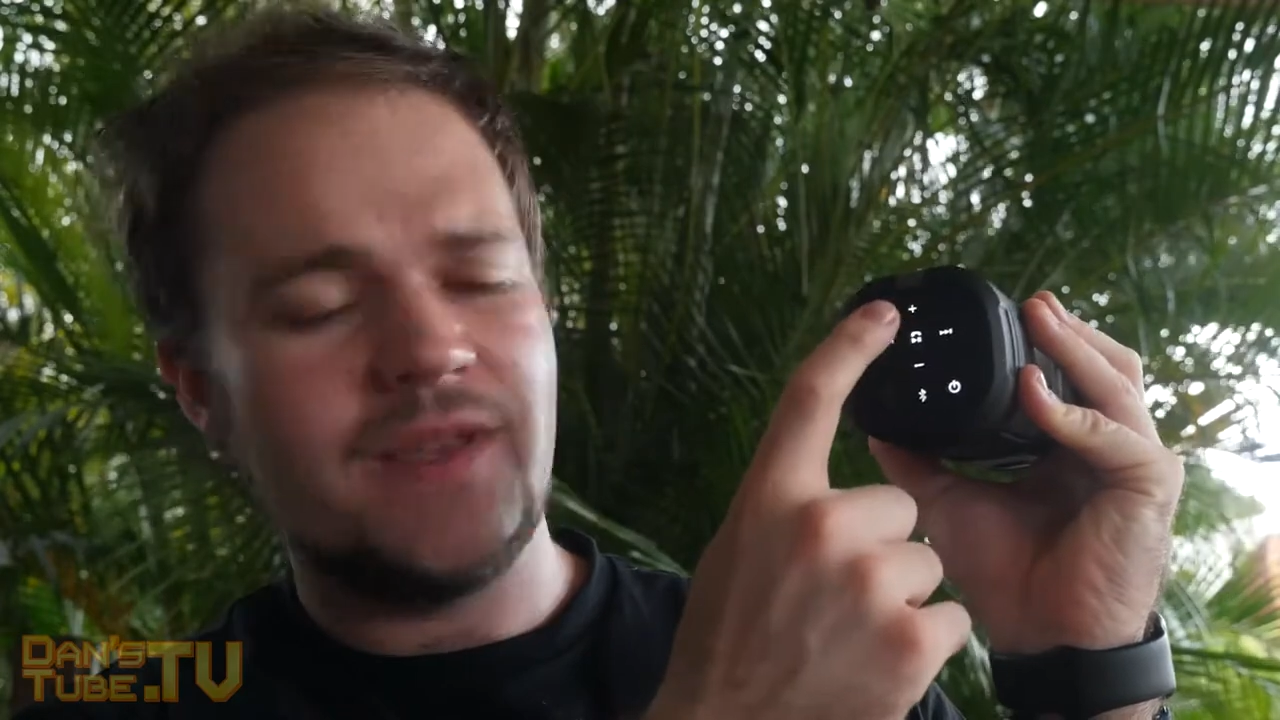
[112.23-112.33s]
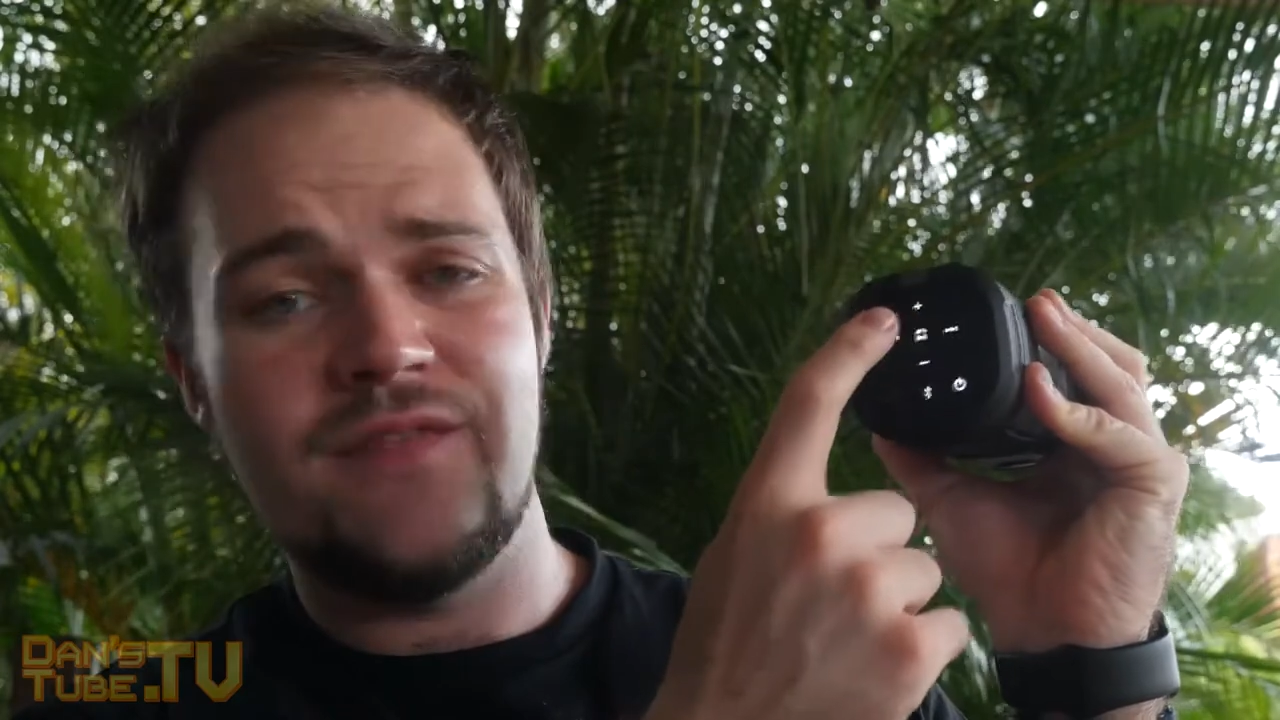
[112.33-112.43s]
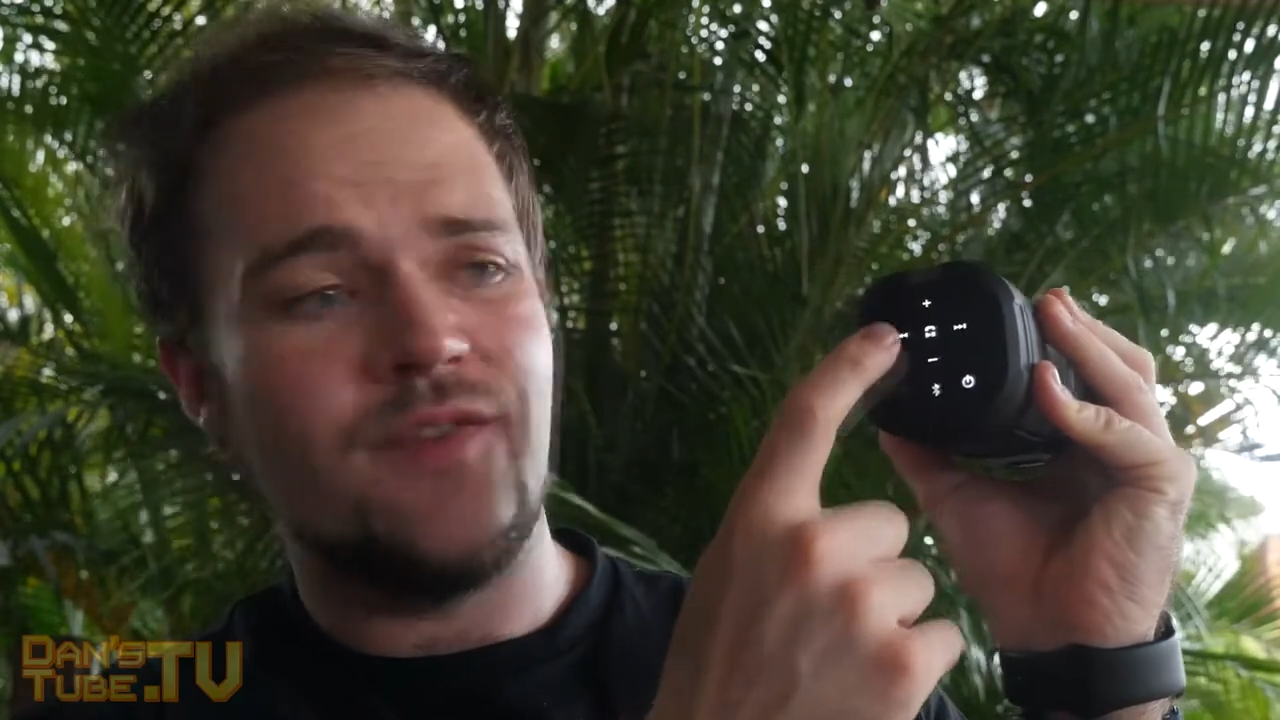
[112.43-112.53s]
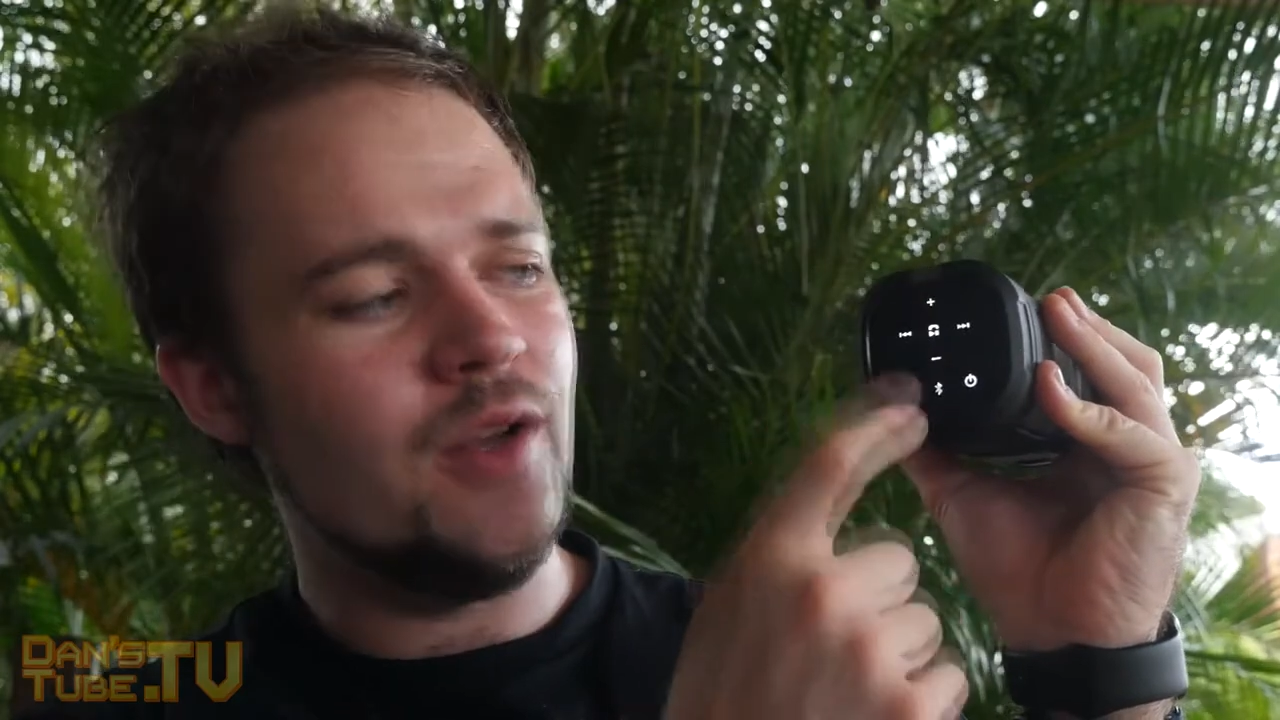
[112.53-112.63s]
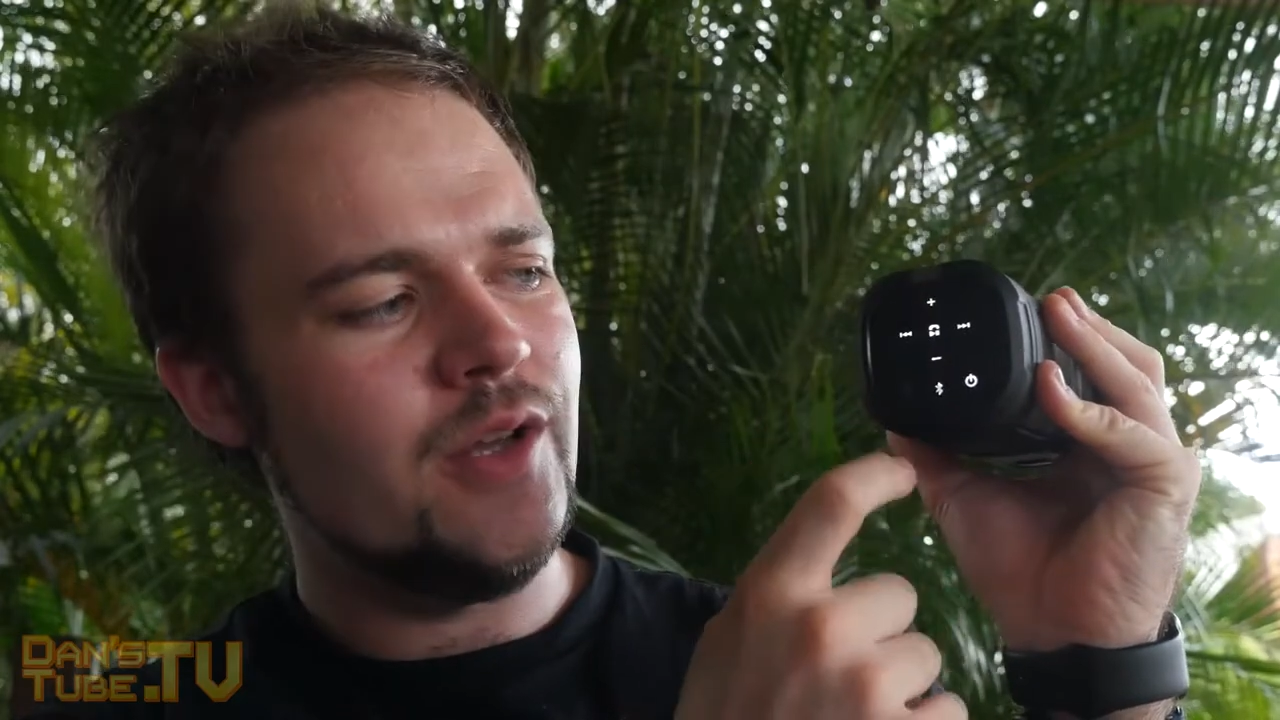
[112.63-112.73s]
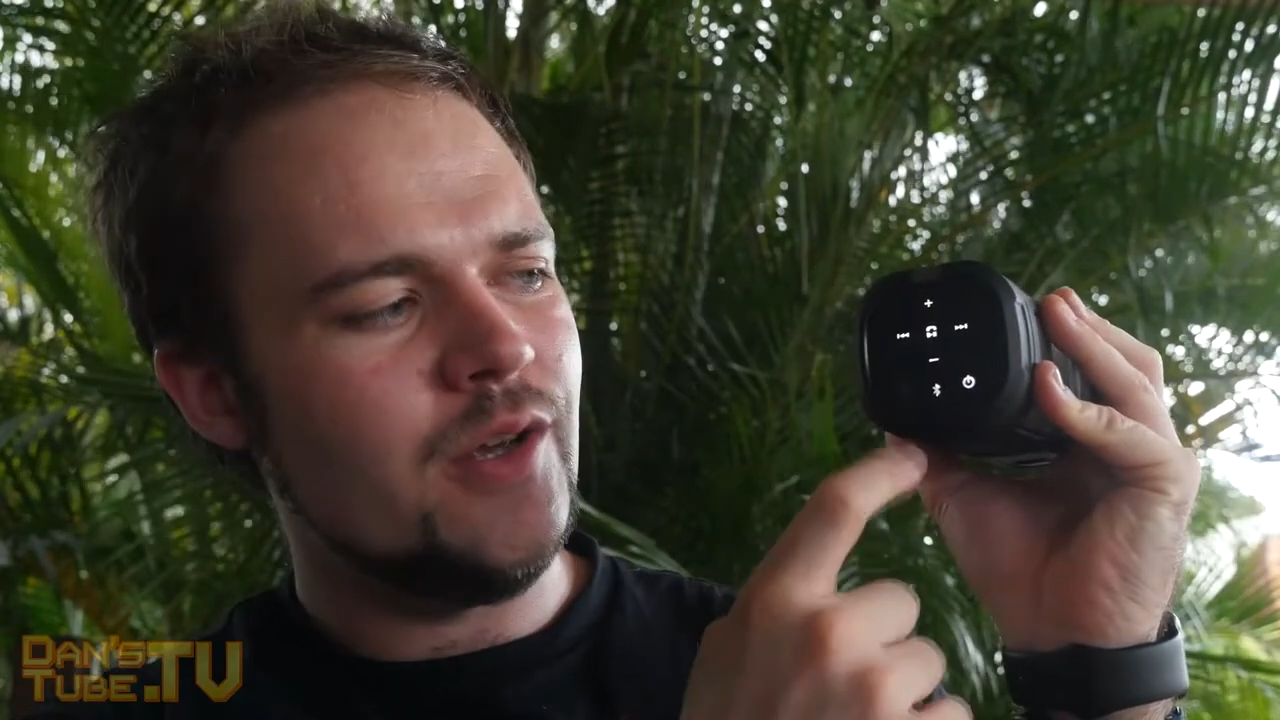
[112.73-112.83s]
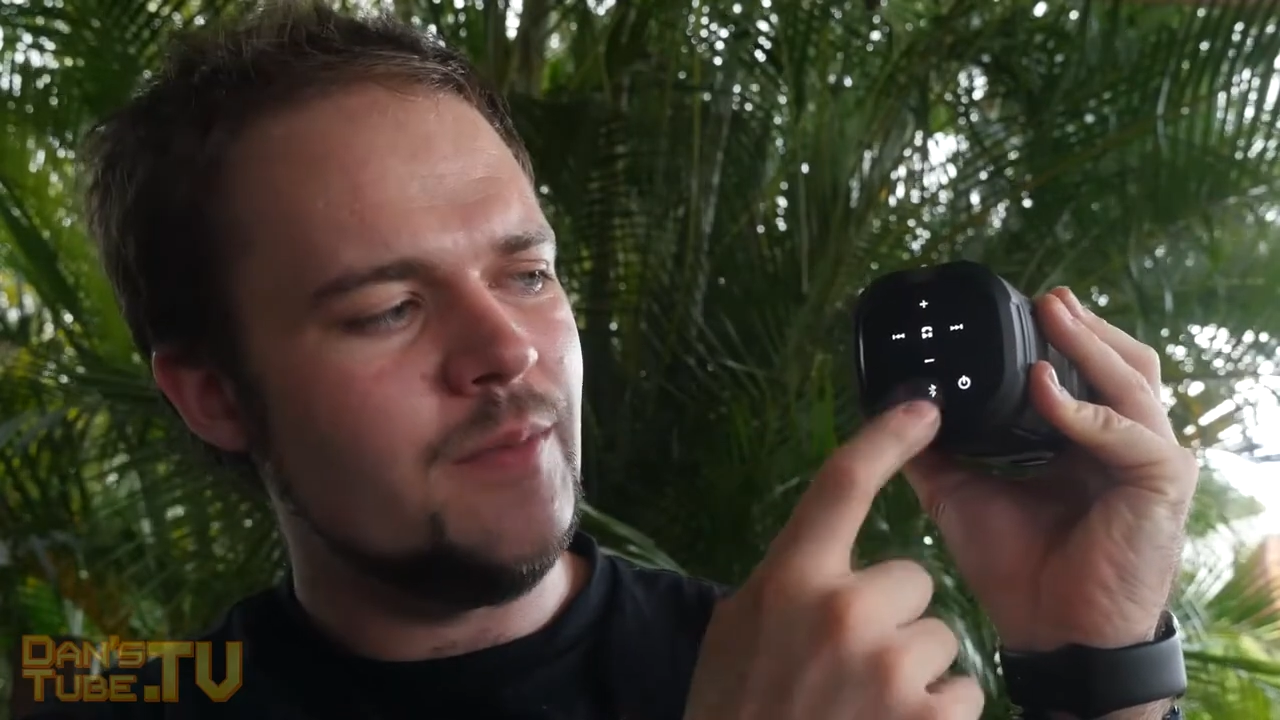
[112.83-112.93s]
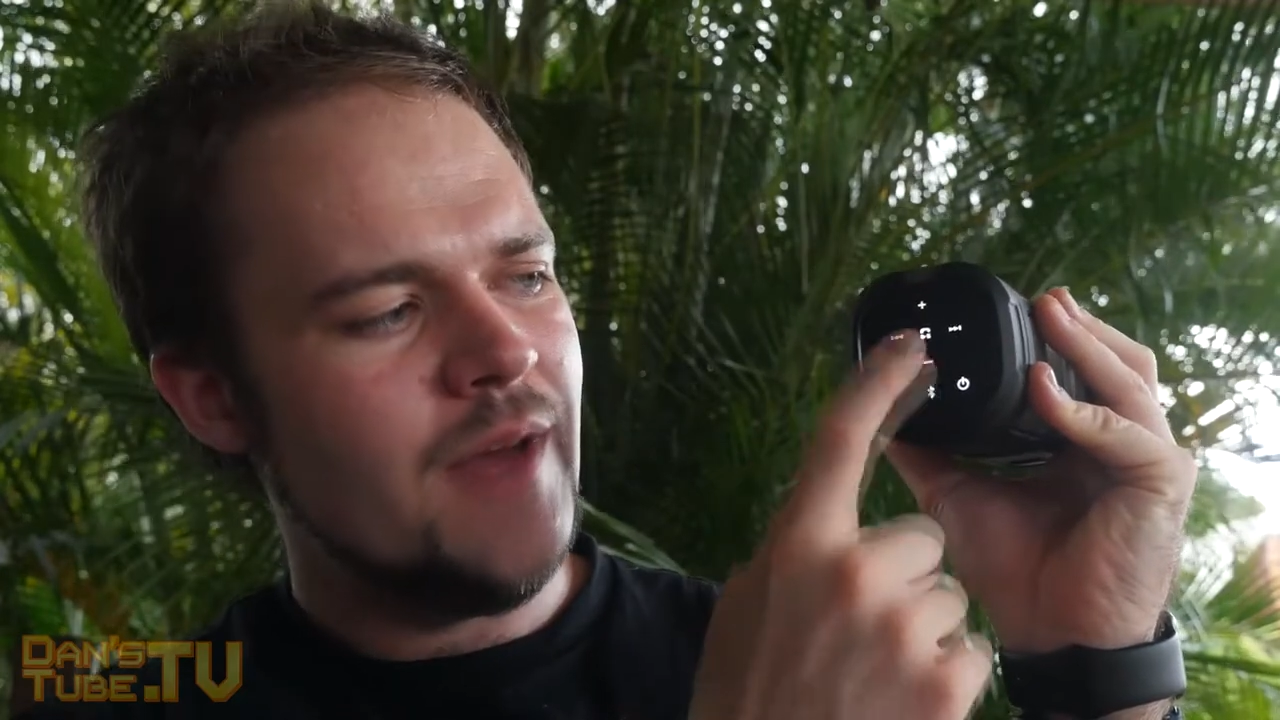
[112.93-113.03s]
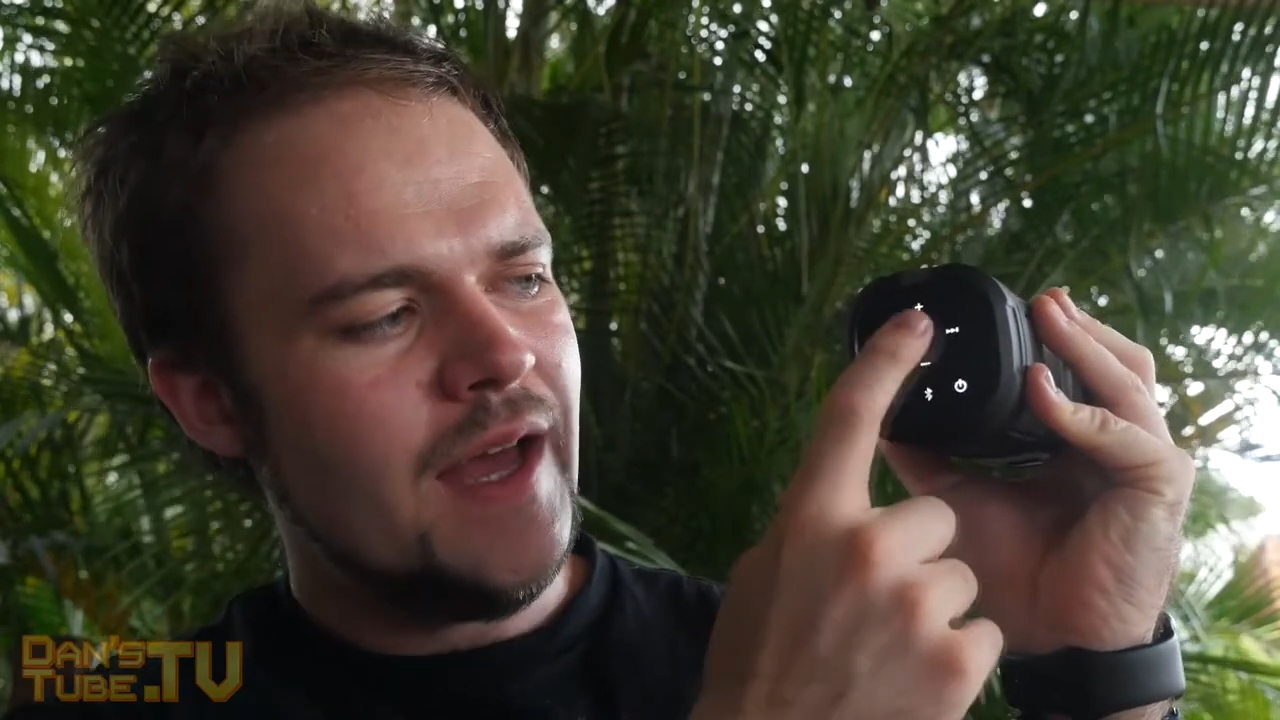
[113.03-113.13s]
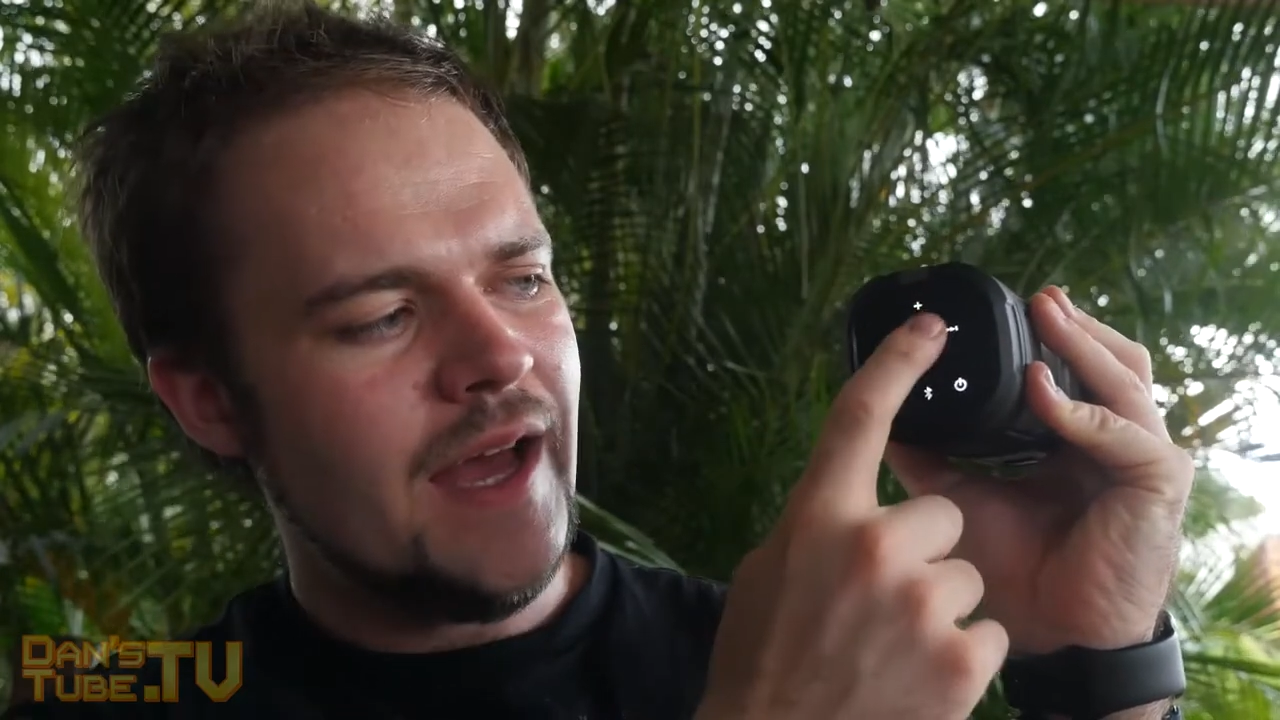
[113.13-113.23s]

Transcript: the volume,